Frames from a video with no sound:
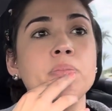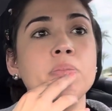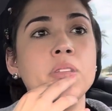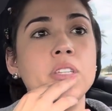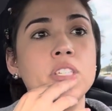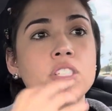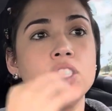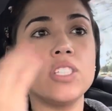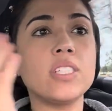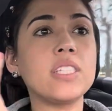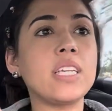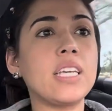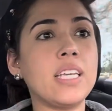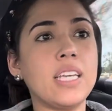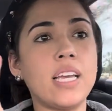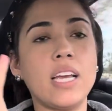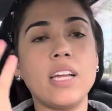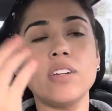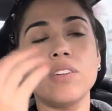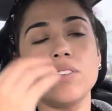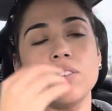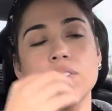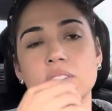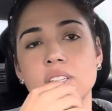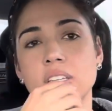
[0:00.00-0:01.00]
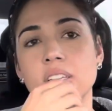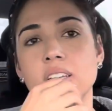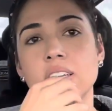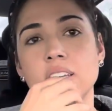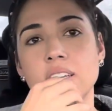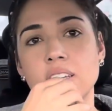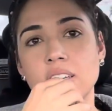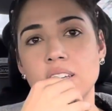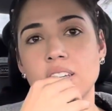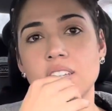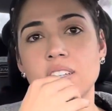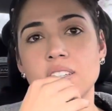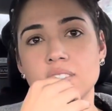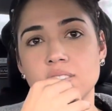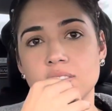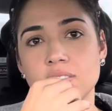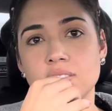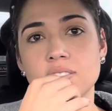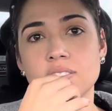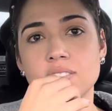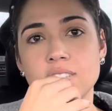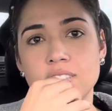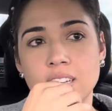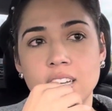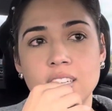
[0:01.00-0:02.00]
She's like, yeah, no, he
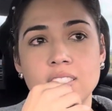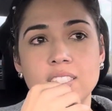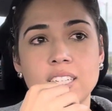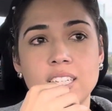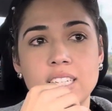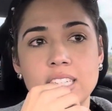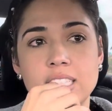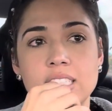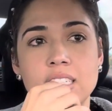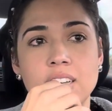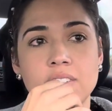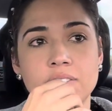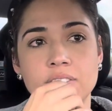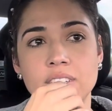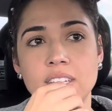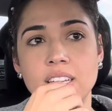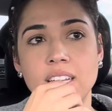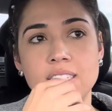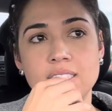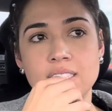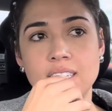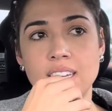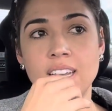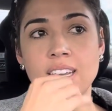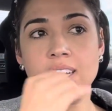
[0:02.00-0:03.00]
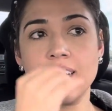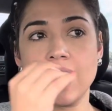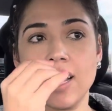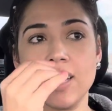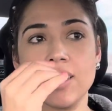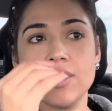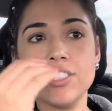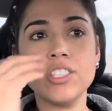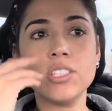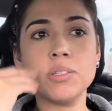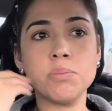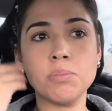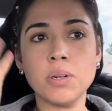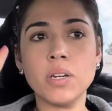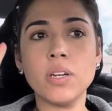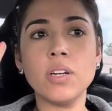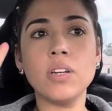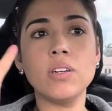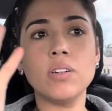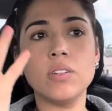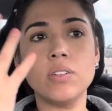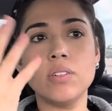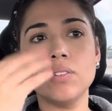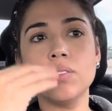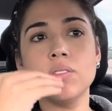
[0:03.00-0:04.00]
sounds like he definitely has an egg allergy, but
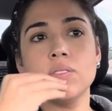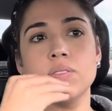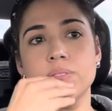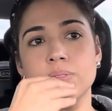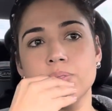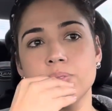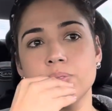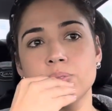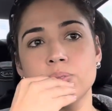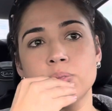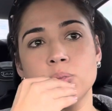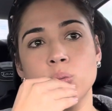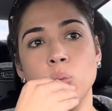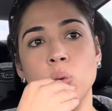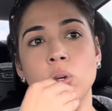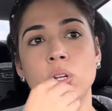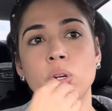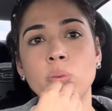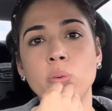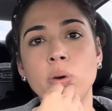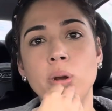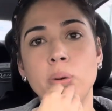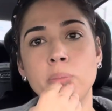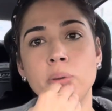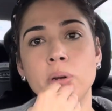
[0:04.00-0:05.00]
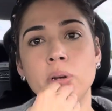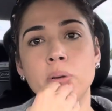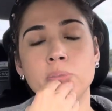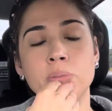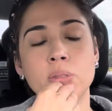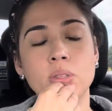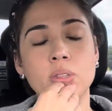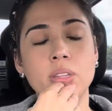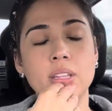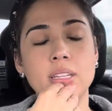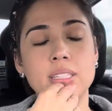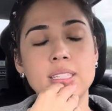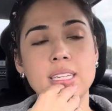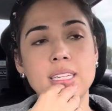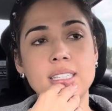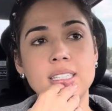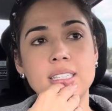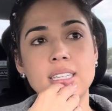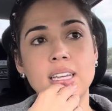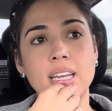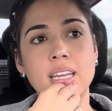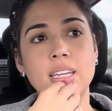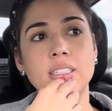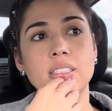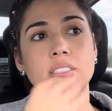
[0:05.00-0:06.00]
we don't want to put him through the test
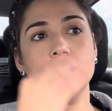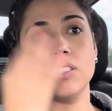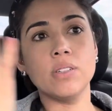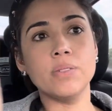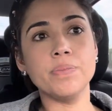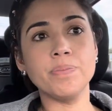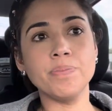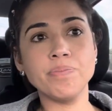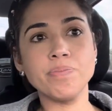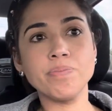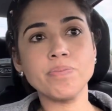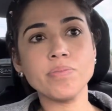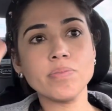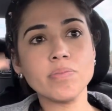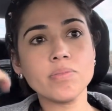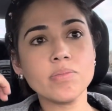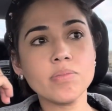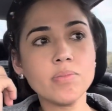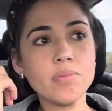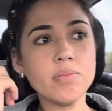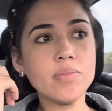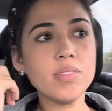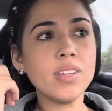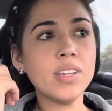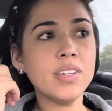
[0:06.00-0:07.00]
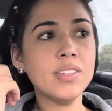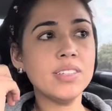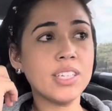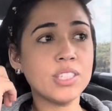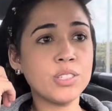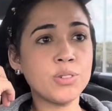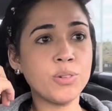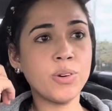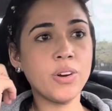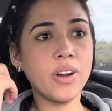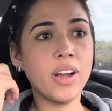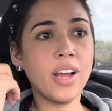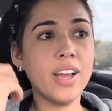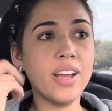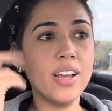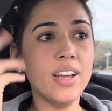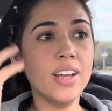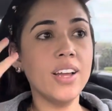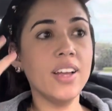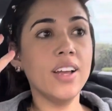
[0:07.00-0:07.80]
yet. So that's where we're at.